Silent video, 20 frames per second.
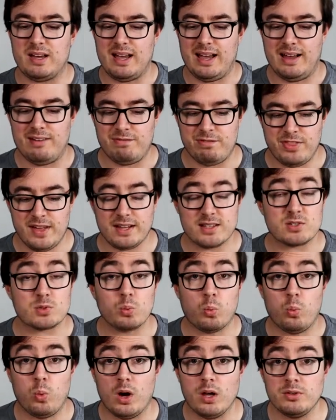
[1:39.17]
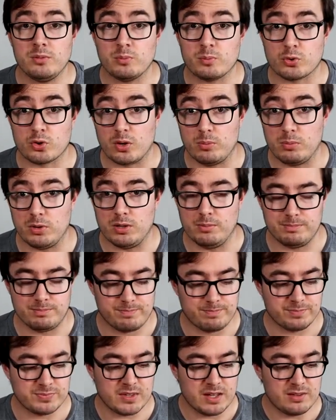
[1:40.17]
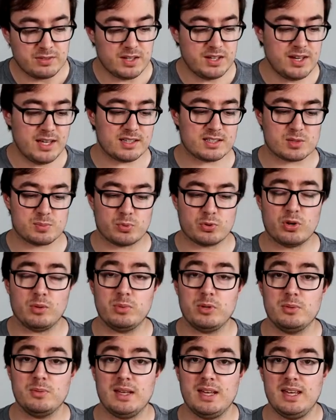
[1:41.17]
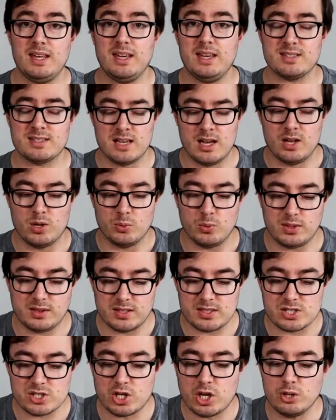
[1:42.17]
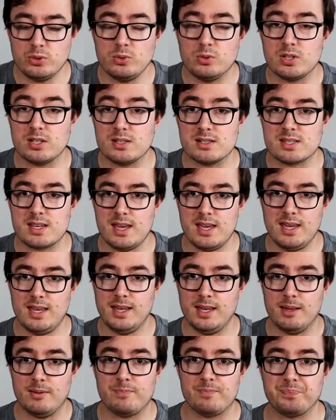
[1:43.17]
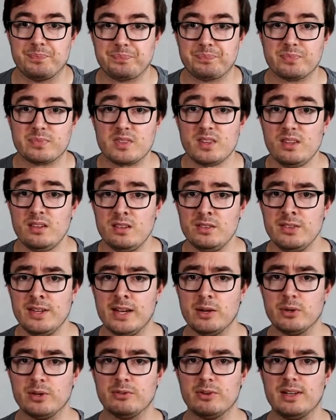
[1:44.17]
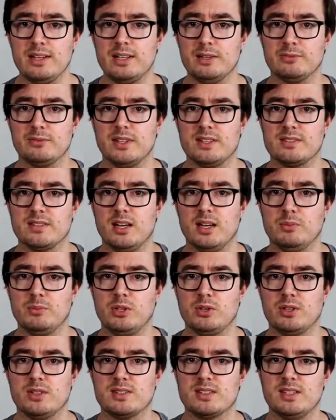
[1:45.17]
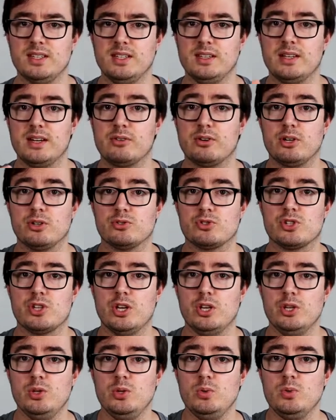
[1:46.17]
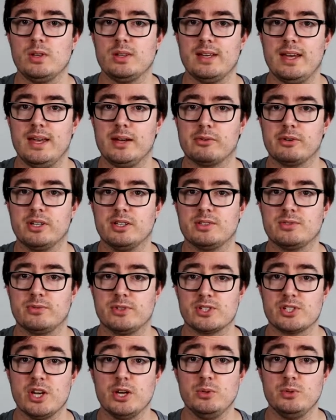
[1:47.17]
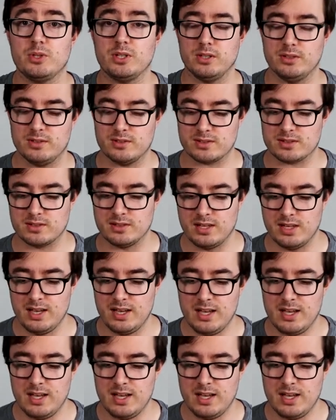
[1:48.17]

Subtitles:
And that's one problem. The next problem is with the tokens here. Now, if I lift this up, you can see there are two areas for tokens.